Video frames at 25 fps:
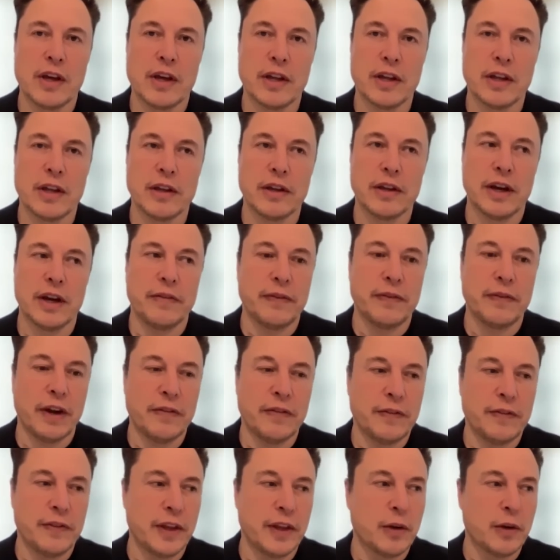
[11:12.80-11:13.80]
uh, I,
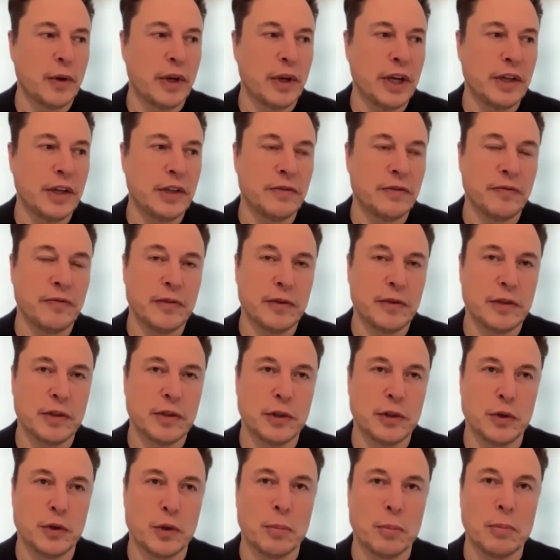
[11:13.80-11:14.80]
I, think we need to,
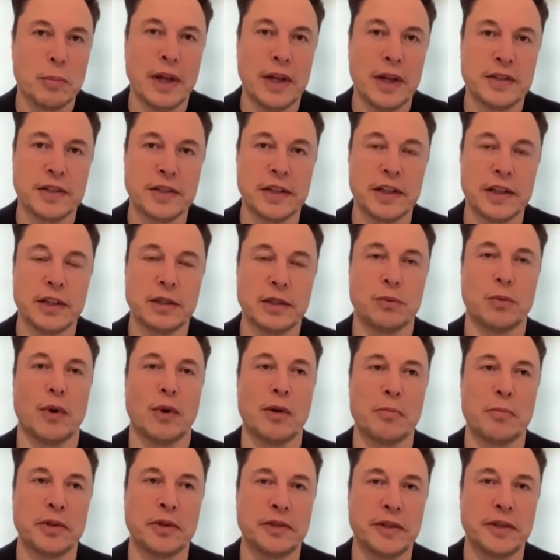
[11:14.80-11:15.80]
to replace at least
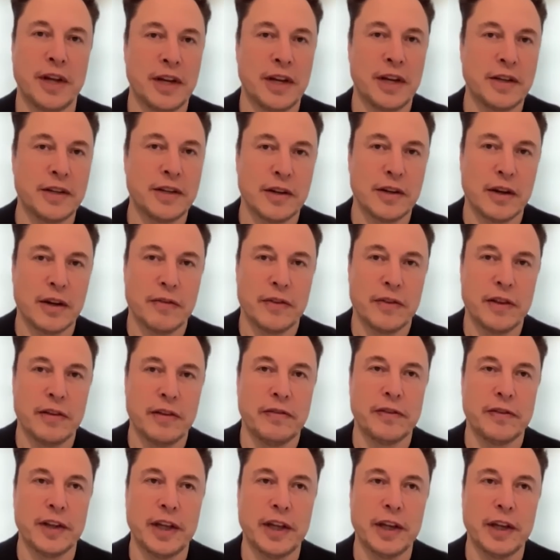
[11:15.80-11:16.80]
1% of
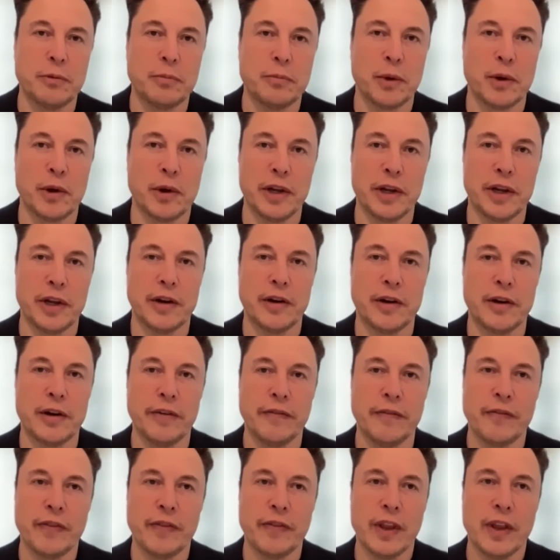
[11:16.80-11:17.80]
the fleet per
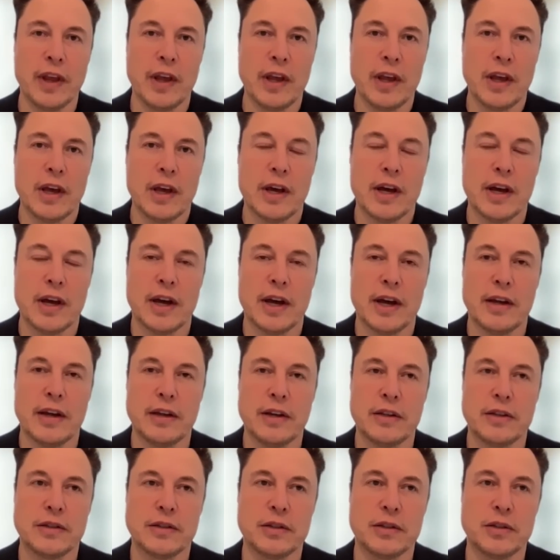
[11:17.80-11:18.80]
year
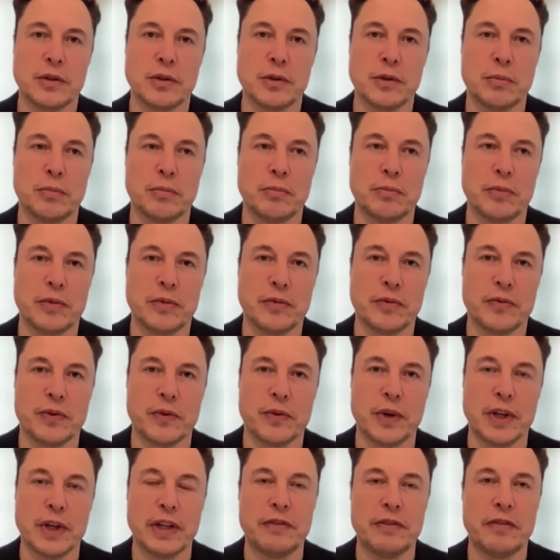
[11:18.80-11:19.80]
uh, to
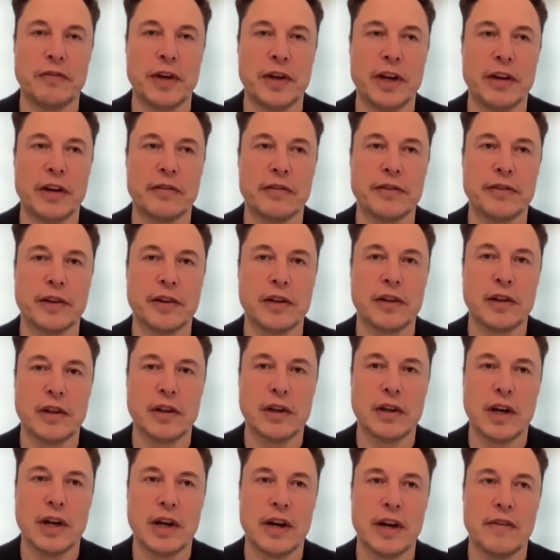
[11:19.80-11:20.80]
really be meaningful.
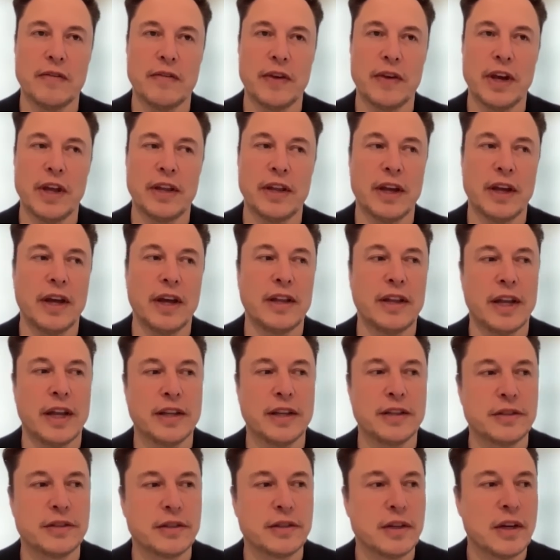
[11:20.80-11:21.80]
Um, and, and
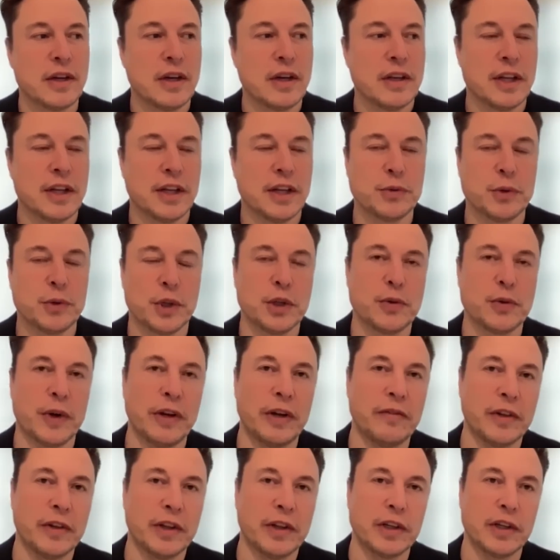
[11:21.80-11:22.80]
that's that's where the
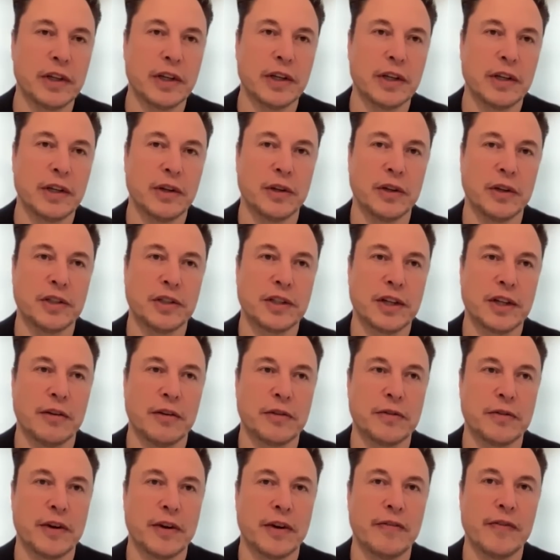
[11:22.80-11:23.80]
20 million units
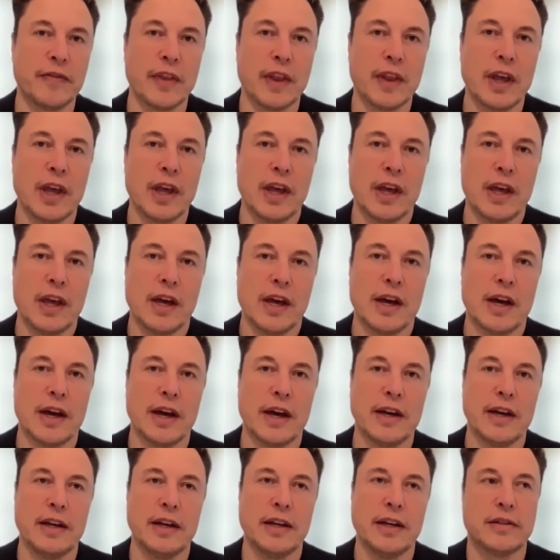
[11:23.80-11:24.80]
comes from.
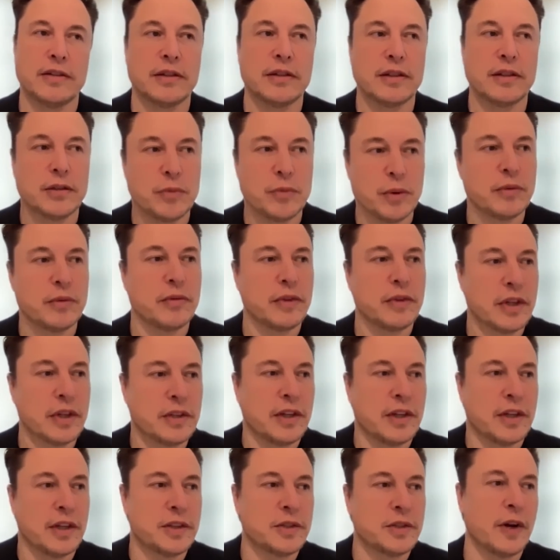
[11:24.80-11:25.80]
Uh, is is
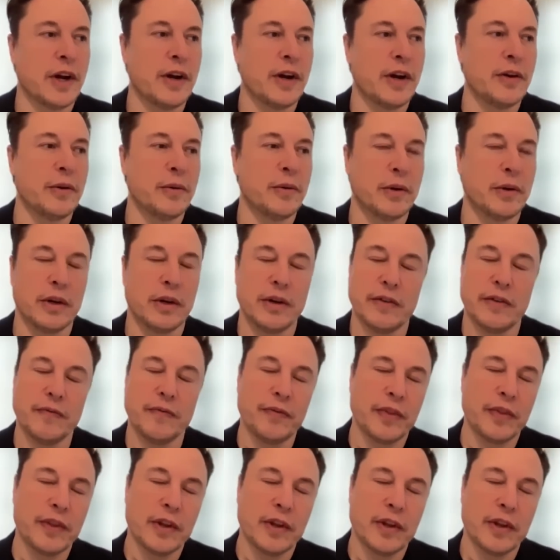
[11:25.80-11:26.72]
let's let's try to